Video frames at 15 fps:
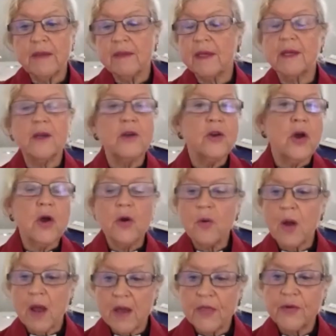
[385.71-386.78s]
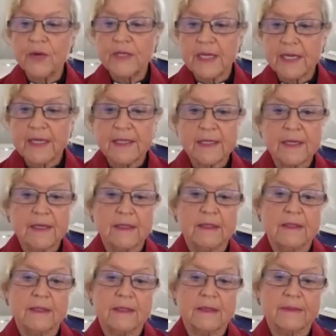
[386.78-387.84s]
that no other day
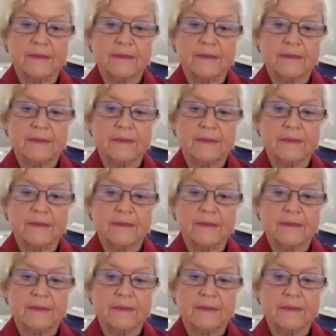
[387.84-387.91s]
does.